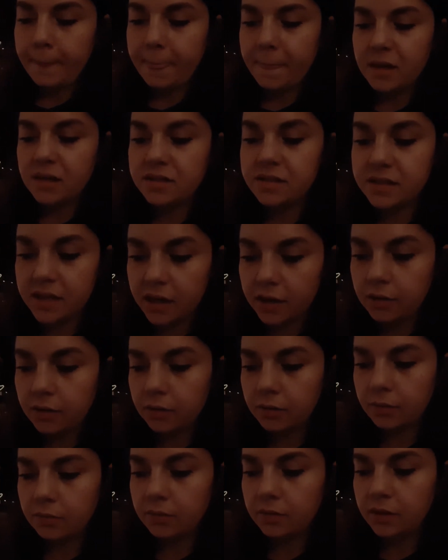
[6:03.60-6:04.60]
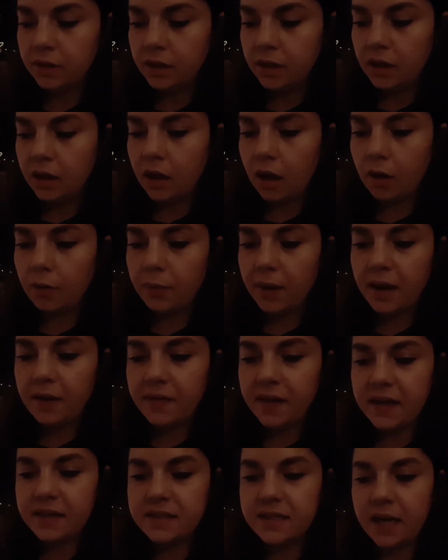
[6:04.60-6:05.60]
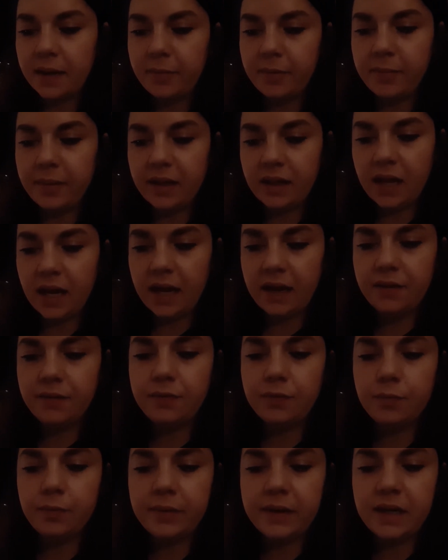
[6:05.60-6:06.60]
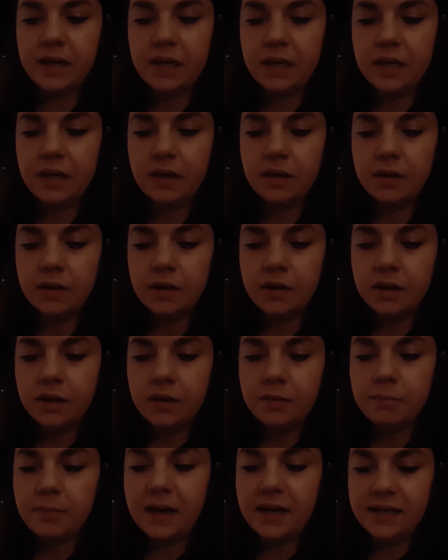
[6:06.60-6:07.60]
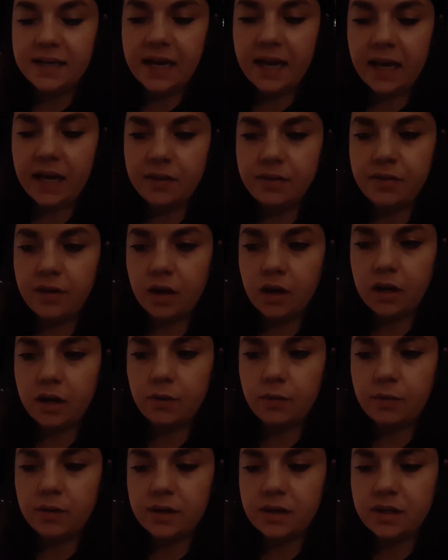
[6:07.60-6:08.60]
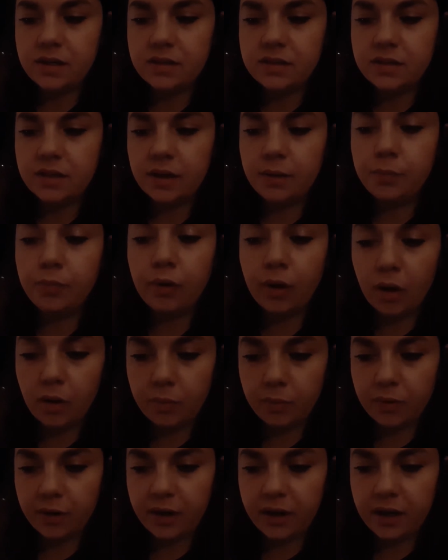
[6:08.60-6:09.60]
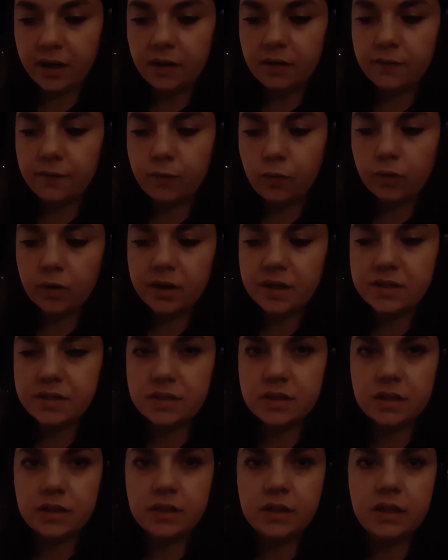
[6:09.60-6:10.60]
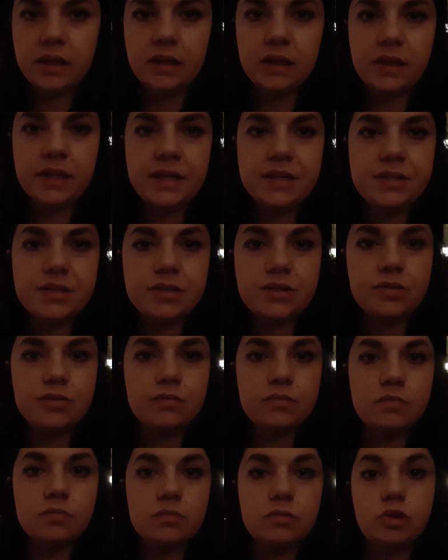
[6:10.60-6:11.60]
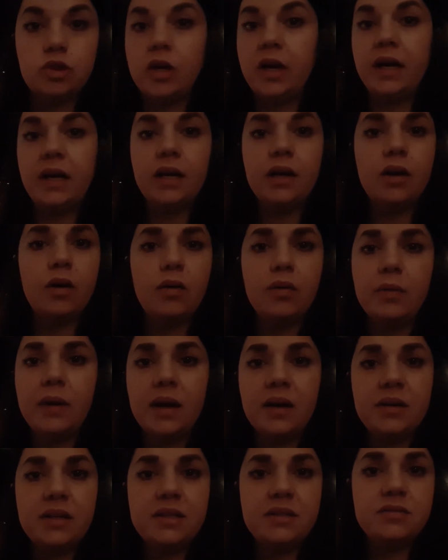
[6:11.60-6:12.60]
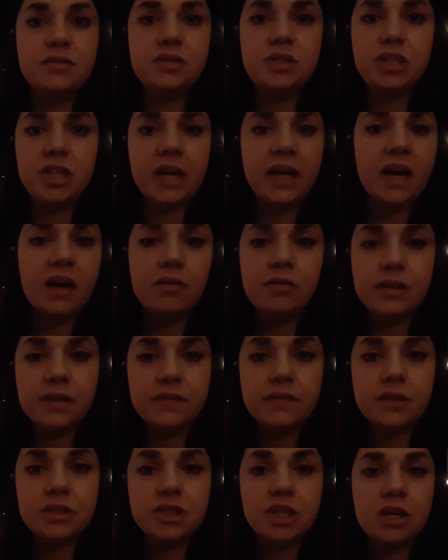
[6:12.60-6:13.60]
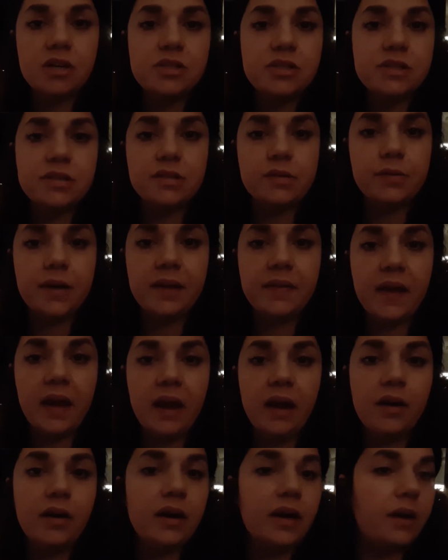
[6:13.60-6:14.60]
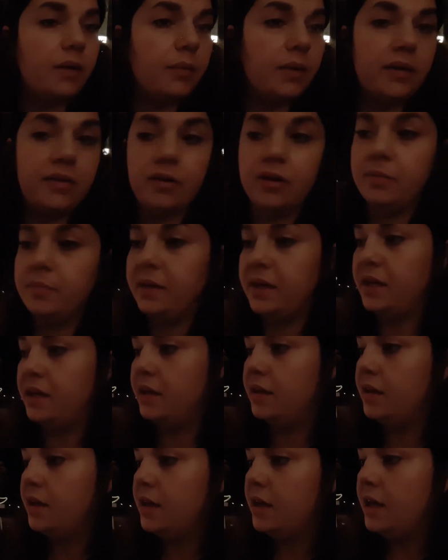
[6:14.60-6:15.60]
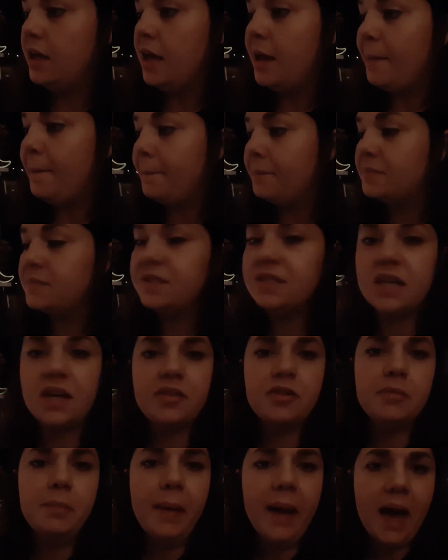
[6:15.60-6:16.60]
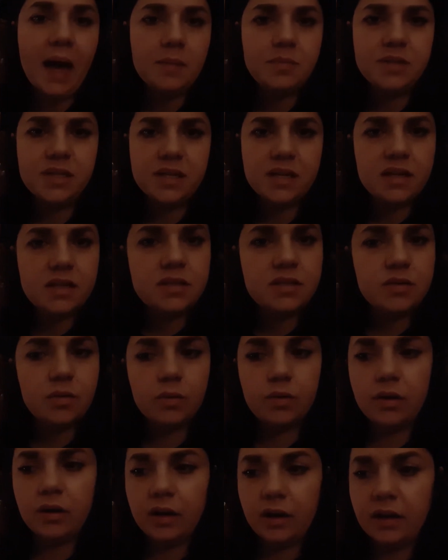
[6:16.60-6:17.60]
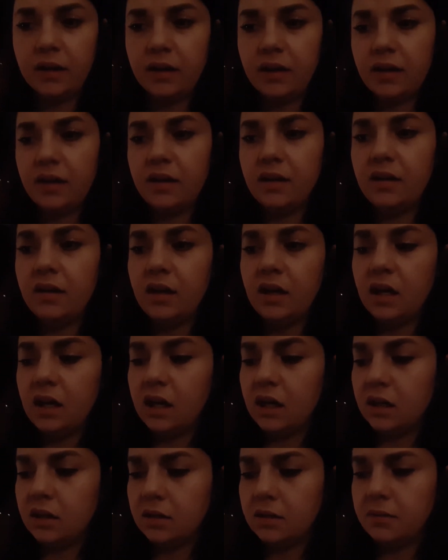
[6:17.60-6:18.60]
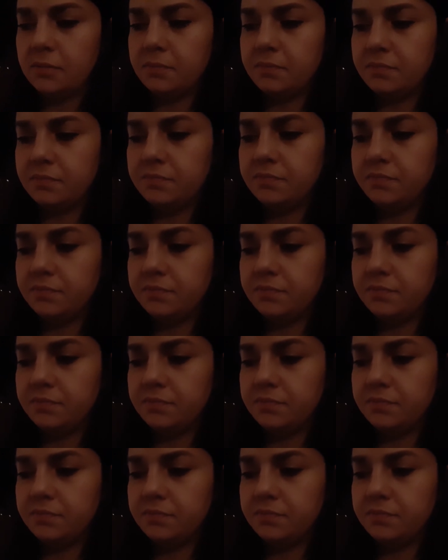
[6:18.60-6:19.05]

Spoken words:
So around that time in my life, my dad thought it was appropriate for us to at least try to go around and check out different churches around the area, whether it be Southern Baptist or, I